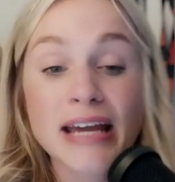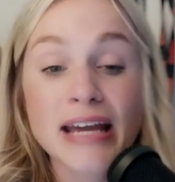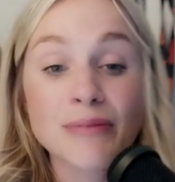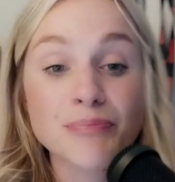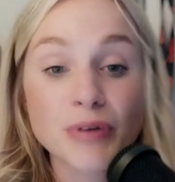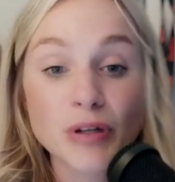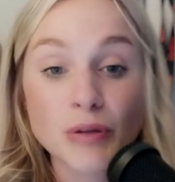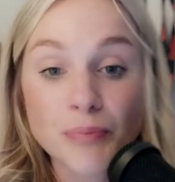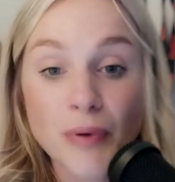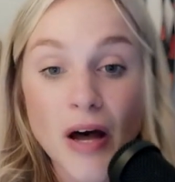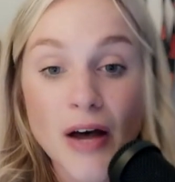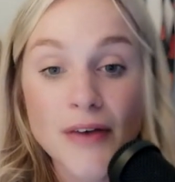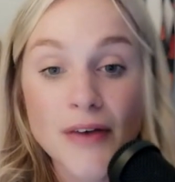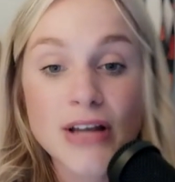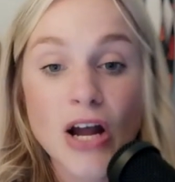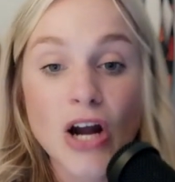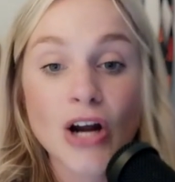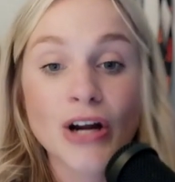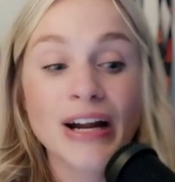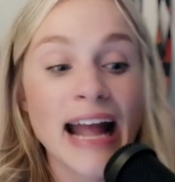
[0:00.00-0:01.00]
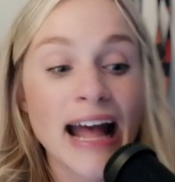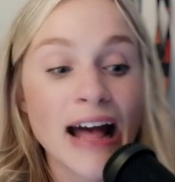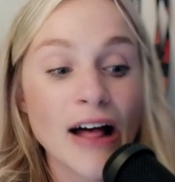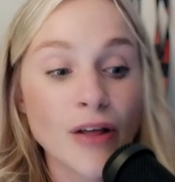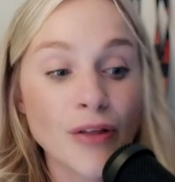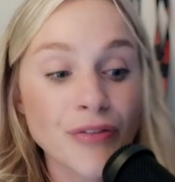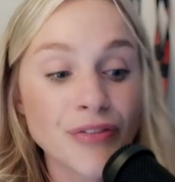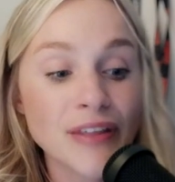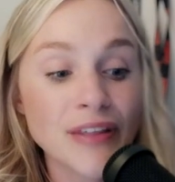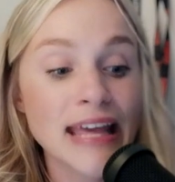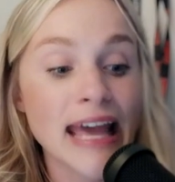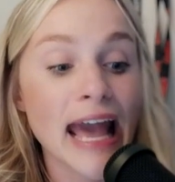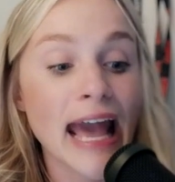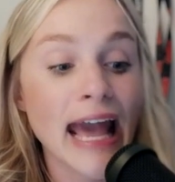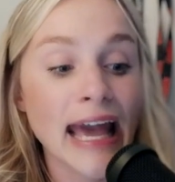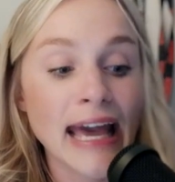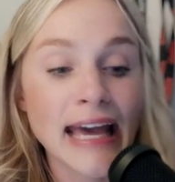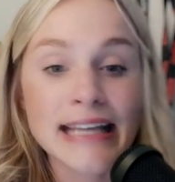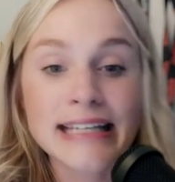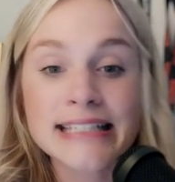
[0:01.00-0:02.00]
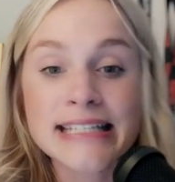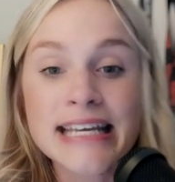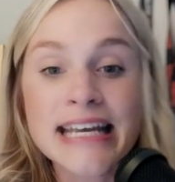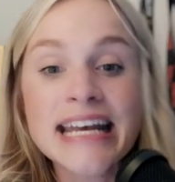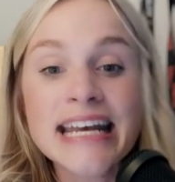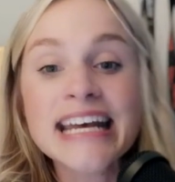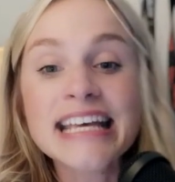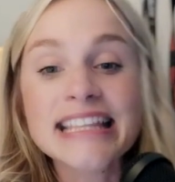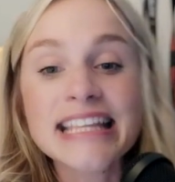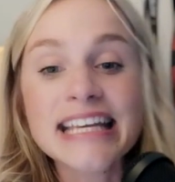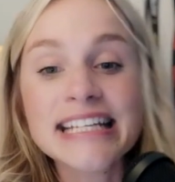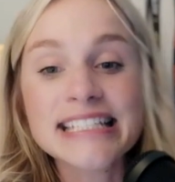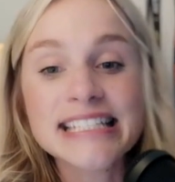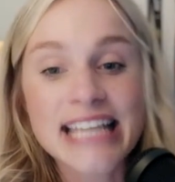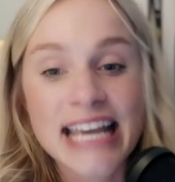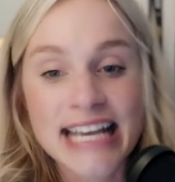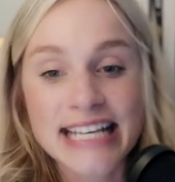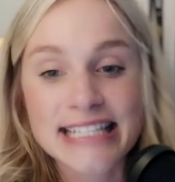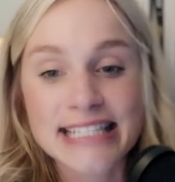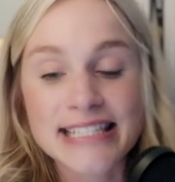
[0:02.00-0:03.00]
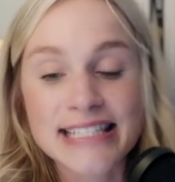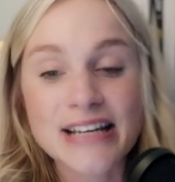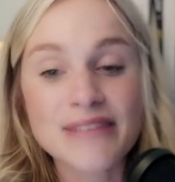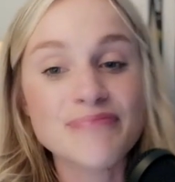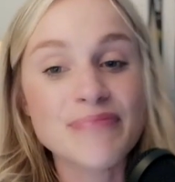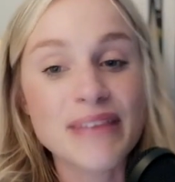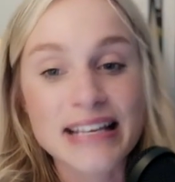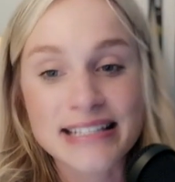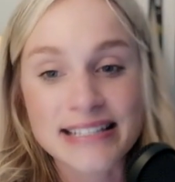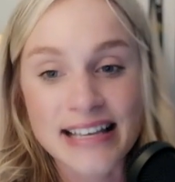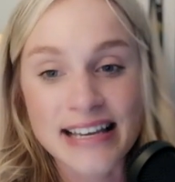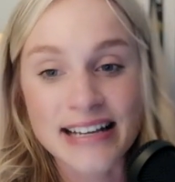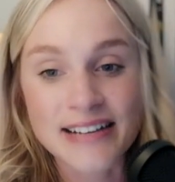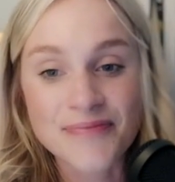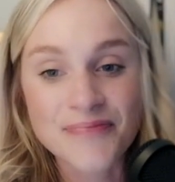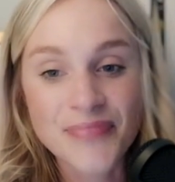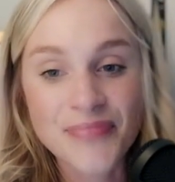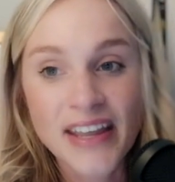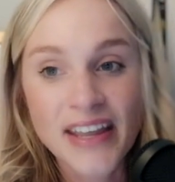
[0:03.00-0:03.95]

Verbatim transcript: and Built Puffs are healthy and they taste amazing.